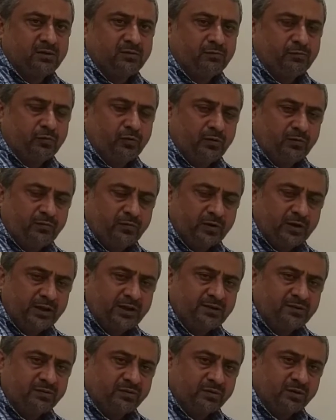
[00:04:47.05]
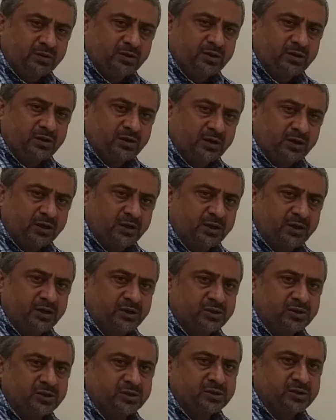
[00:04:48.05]
fulfilling certain
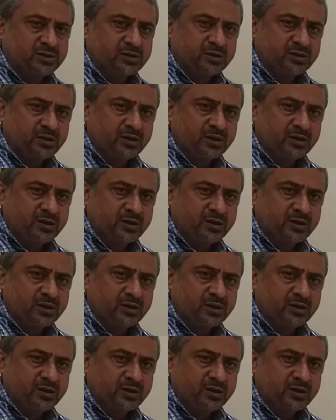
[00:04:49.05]
conditions.